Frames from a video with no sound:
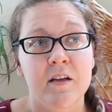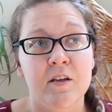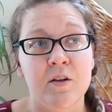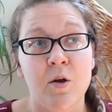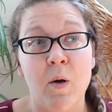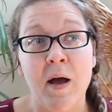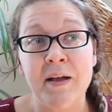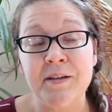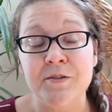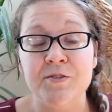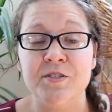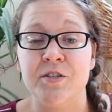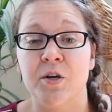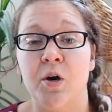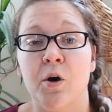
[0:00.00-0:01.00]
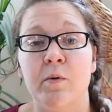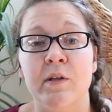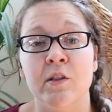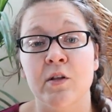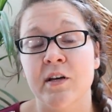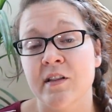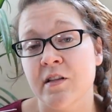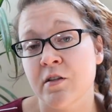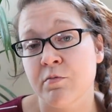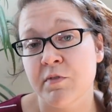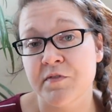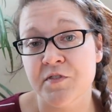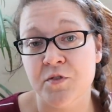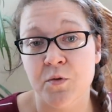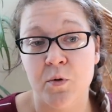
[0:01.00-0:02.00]
you know, I used to go and look at the
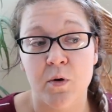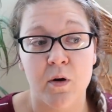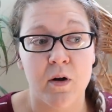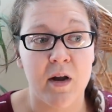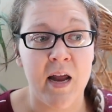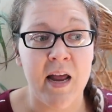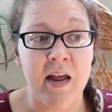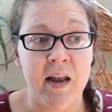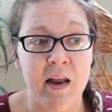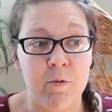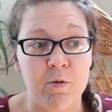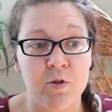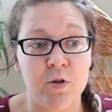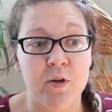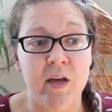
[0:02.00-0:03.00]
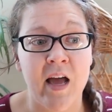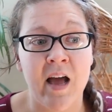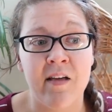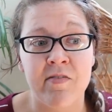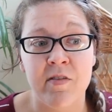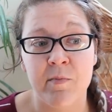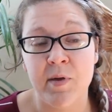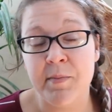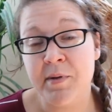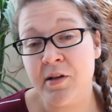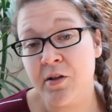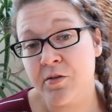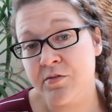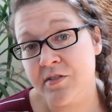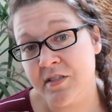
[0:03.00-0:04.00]
thrift store, and I would look at the baby
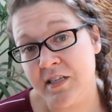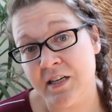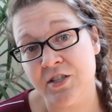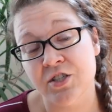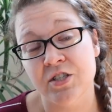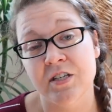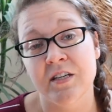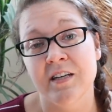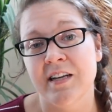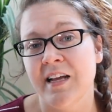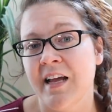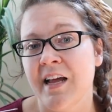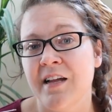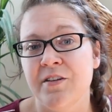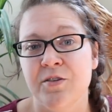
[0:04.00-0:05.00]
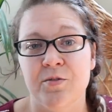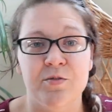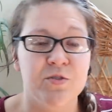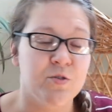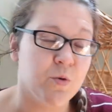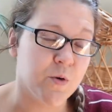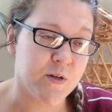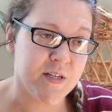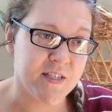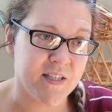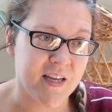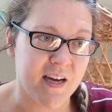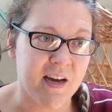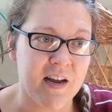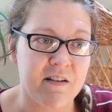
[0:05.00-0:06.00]
clothes section and, you know, the toys
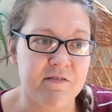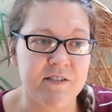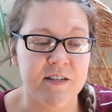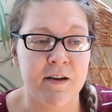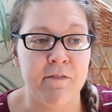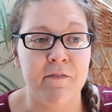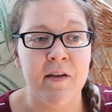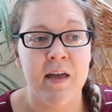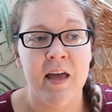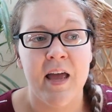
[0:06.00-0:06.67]
and that kind of stuff.